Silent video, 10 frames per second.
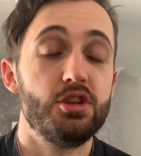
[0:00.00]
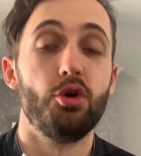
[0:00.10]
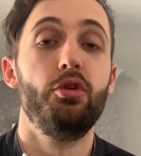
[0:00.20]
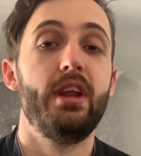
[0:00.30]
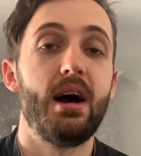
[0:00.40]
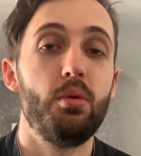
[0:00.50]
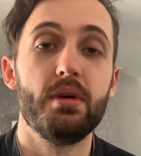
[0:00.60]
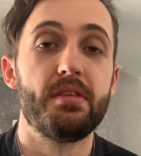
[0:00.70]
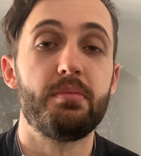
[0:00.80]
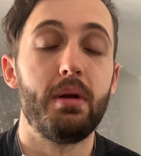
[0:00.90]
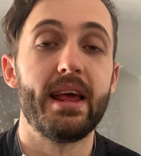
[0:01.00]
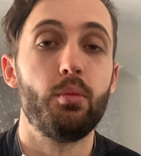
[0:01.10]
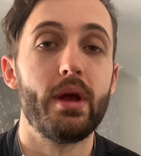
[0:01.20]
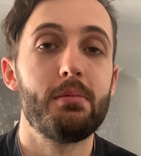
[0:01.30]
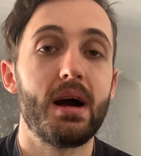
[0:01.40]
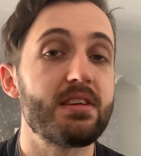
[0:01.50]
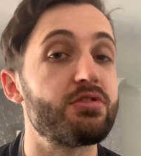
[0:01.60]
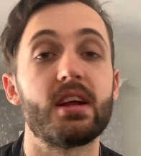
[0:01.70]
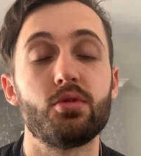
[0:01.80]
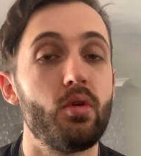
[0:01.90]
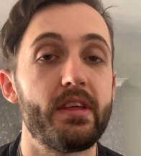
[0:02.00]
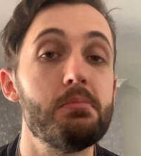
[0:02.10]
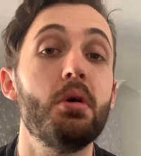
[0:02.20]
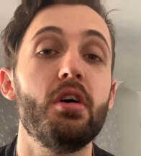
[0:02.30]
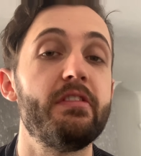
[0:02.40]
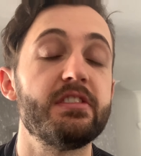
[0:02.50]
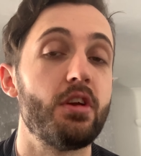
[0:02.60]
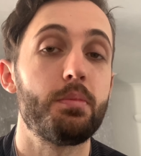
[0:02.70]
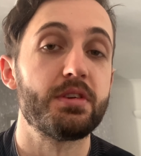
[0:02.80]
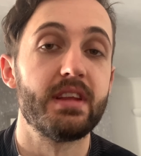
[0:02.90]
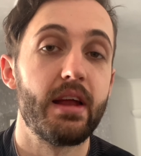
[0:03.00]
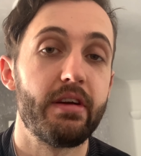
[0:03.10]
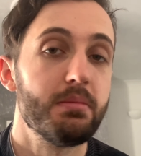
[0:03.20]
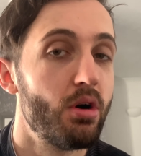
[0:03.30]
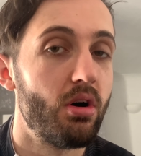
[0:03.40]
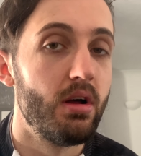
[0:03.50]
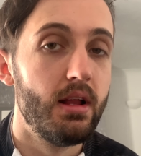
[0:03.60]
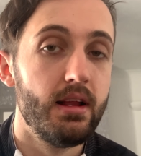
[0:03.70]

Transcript: now with playing wing back, so I don't think Murphy's an option there anymore.